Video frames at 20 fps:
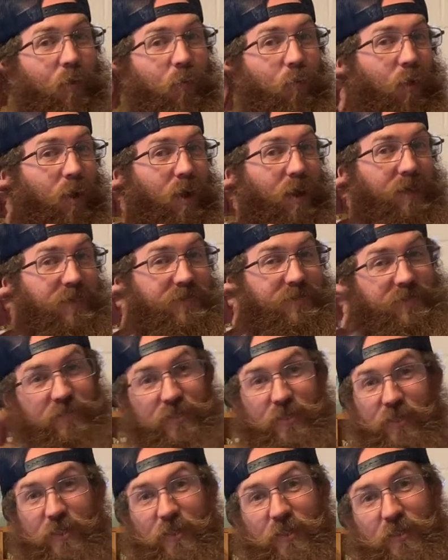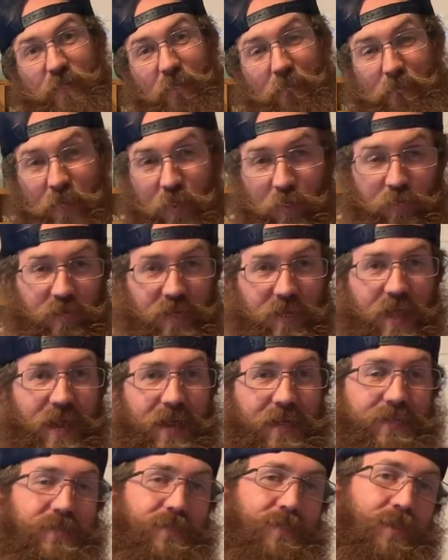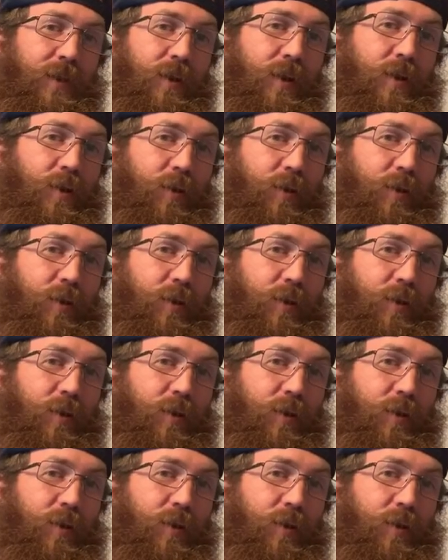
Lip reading: was the milk glass